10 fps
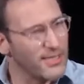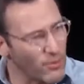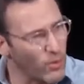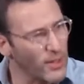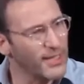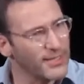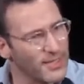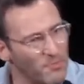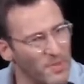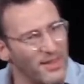It's their
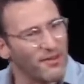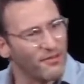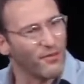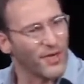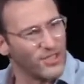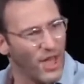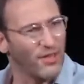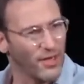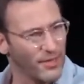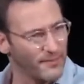willingness to be there for
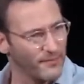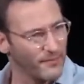each other.